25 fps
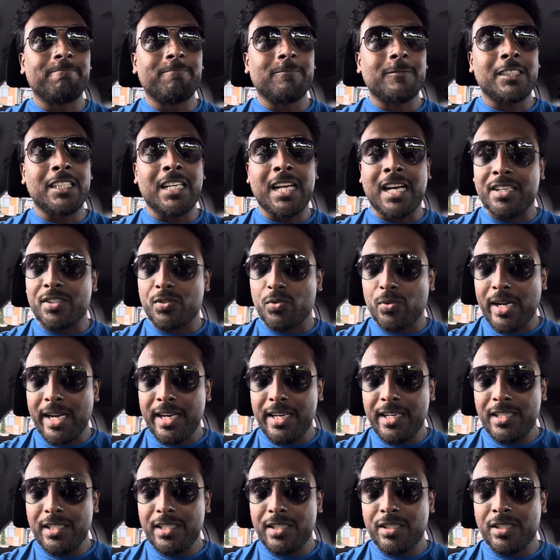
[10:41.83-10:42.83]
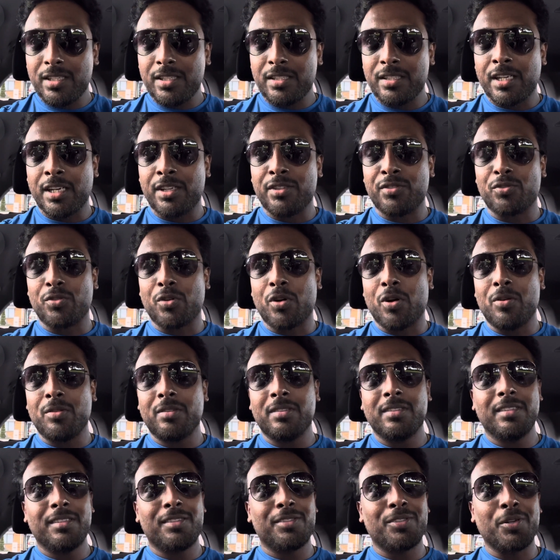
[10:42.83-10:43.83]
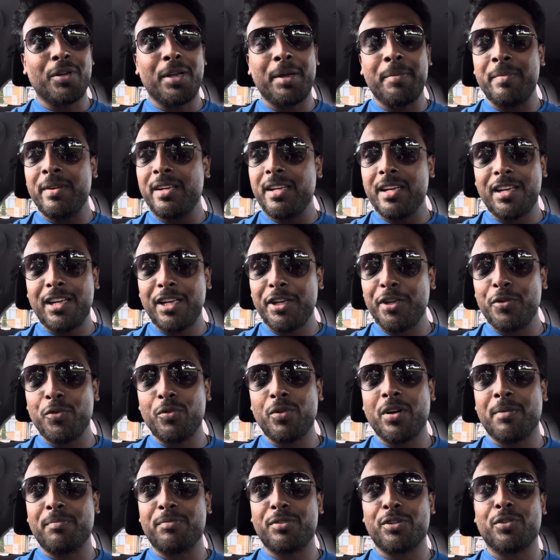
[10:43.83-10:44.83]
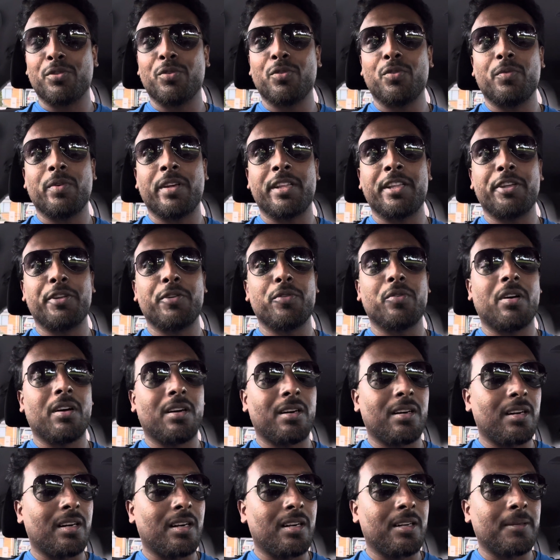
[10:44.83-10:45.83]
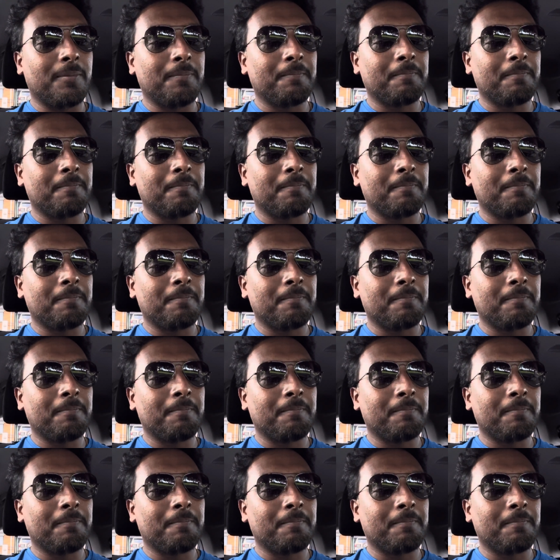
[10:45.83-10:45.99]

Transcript: done right, done wrong. So immediately you come to know whether you are